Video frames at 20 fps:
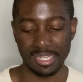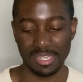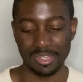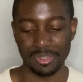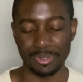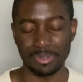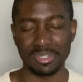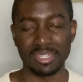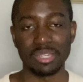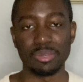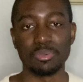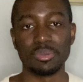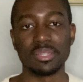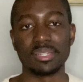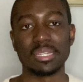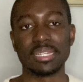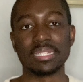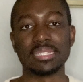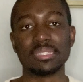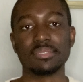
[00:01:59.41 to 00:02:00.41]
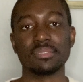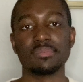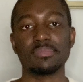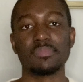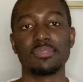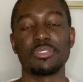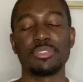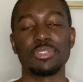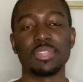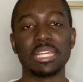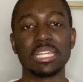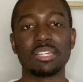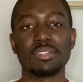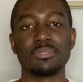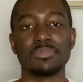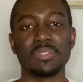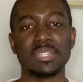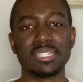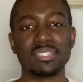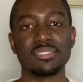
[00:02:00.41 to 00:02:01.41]
Okay, we can think of
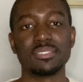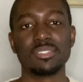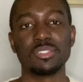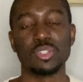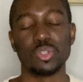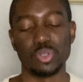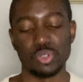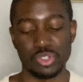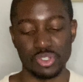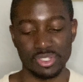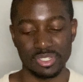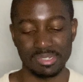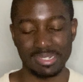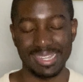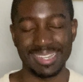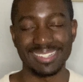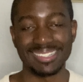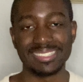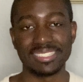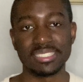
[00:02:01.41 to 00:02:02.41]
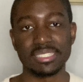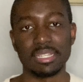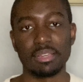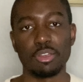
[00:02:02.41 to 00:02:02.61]
it, just as a